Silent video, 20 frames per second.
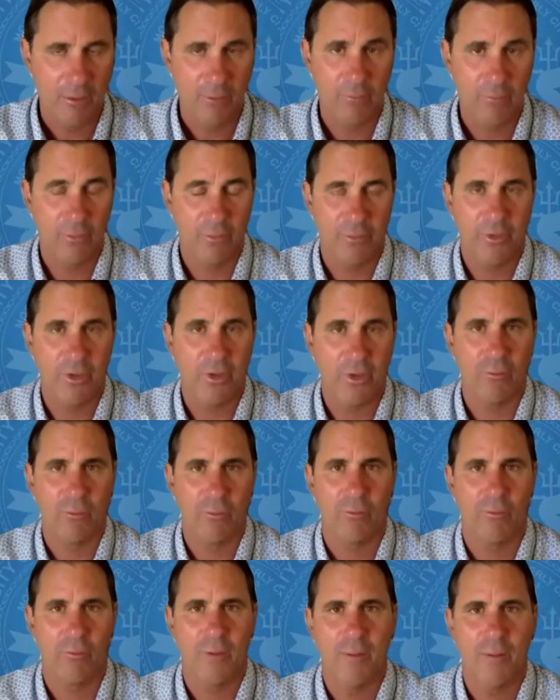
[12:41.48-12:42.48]
you know,
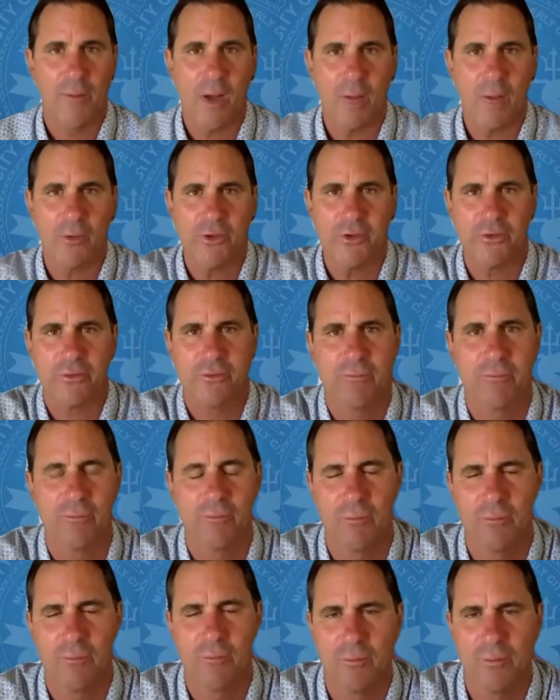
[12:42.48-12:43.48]
my mom would just
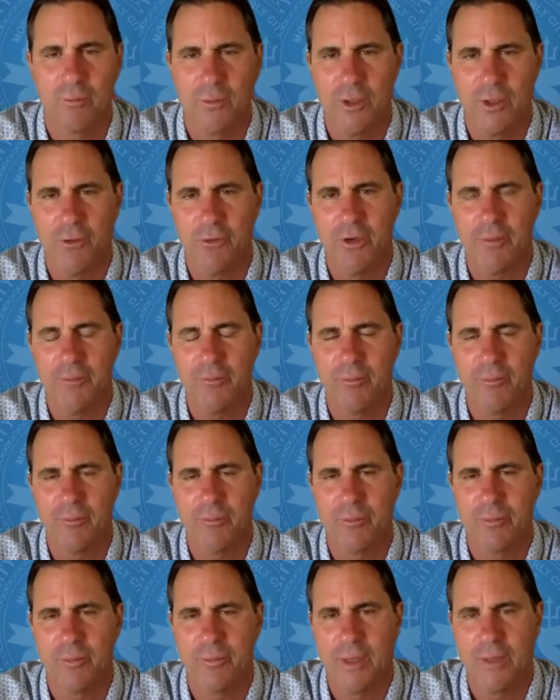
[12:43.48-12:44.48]
load up
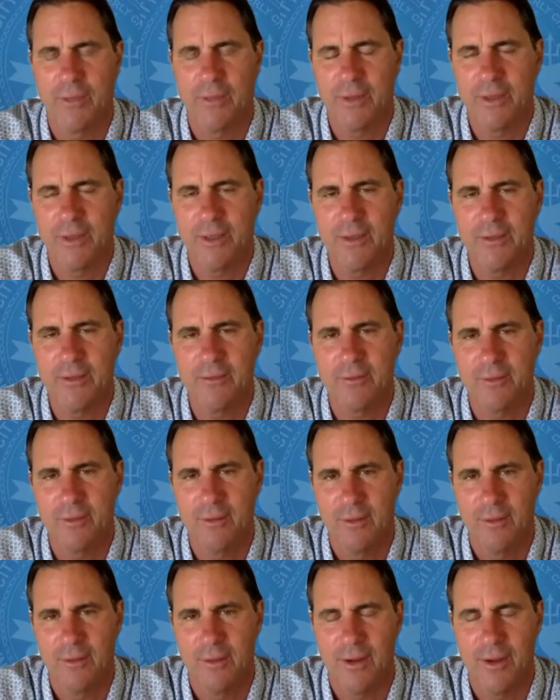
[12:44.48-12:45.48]
the kids
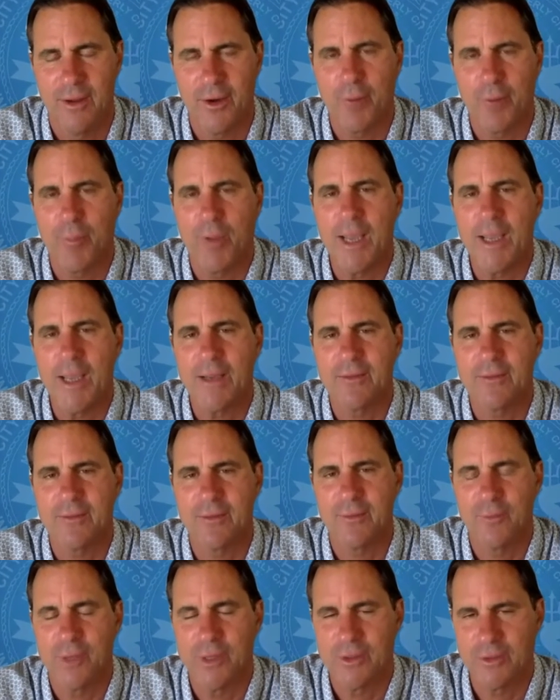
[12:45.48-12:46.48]
on our bikes,
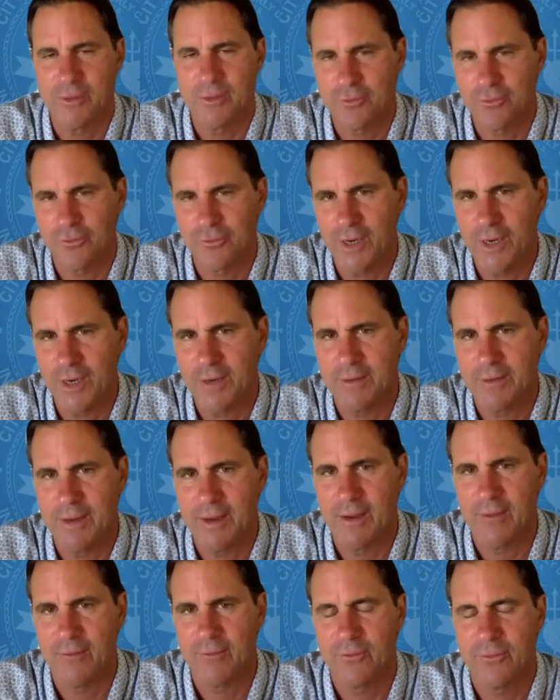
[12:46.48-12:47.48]
and we just trekked
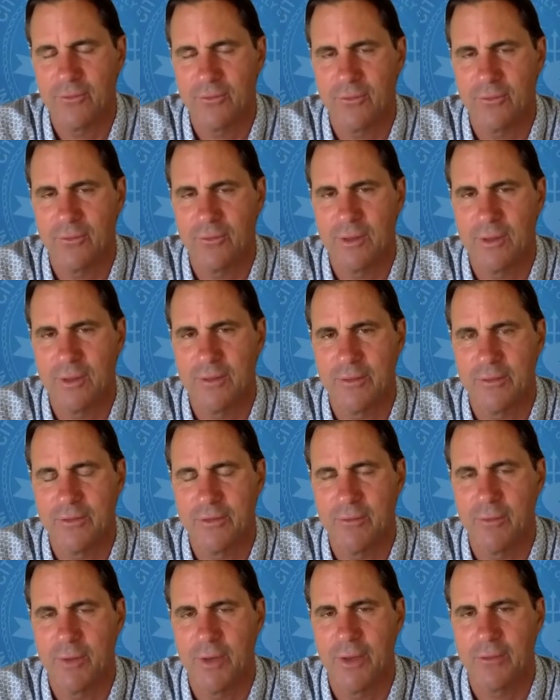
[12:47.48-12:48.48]
down to the
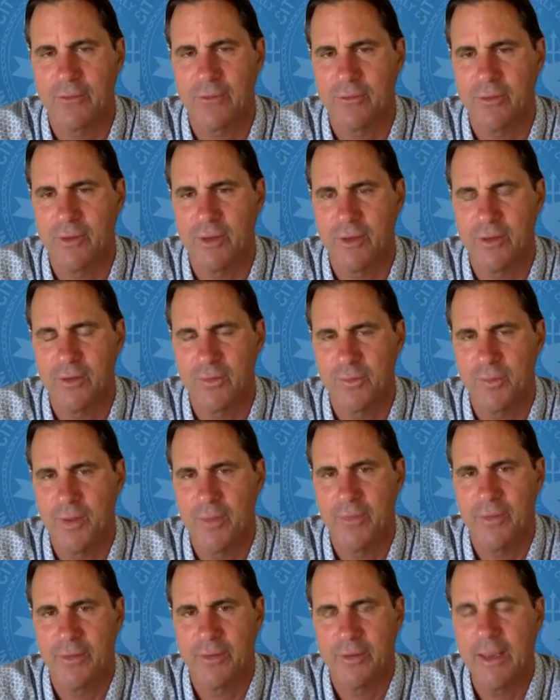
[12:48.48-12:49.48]
Tijuana estuary and
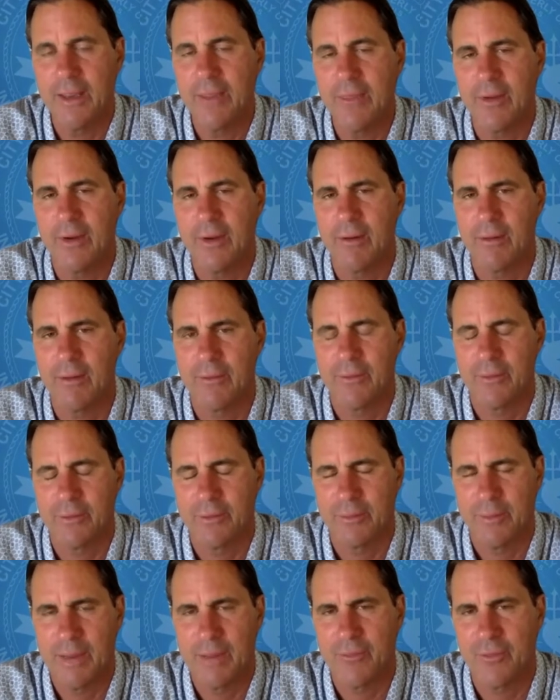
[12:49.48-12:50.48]
spend the day there at the
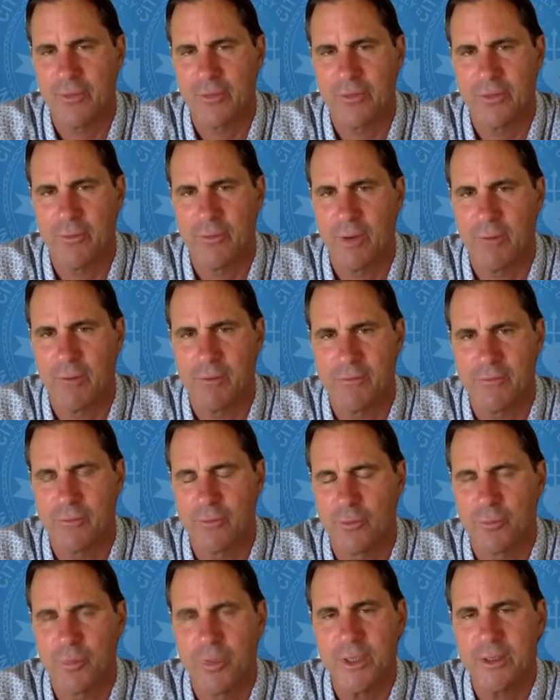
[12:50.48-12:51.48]
mouth of the Tijuana River
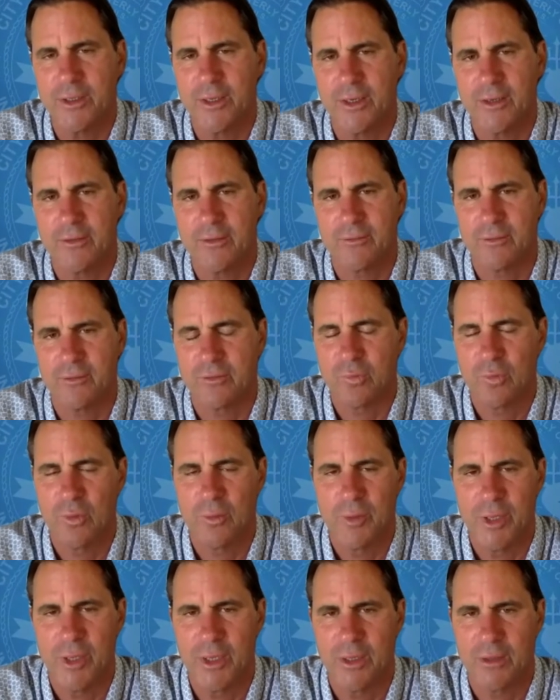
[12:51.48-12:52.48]
with picnics and
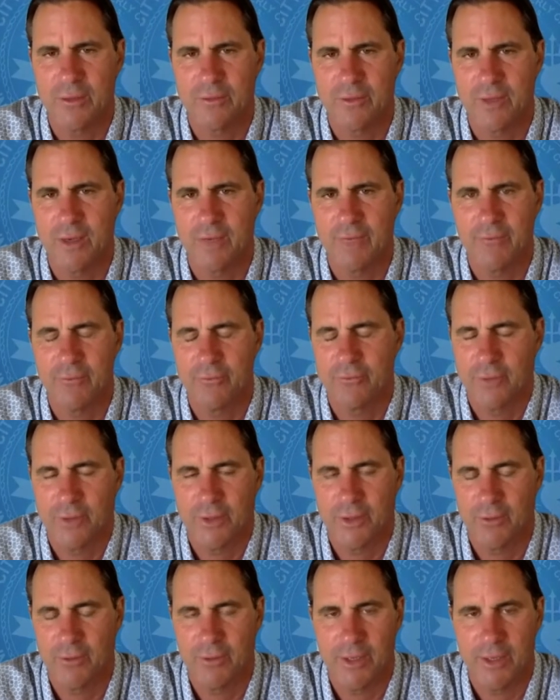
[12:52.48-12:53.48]
swimming and stuff. It was really
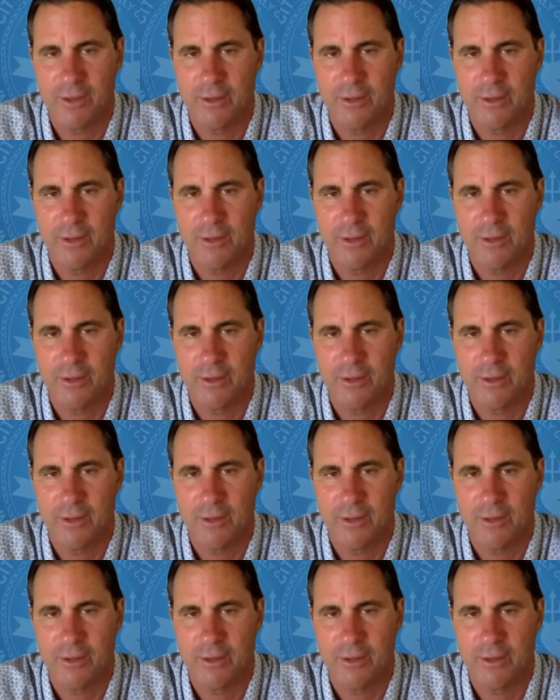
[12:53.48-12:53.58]
a great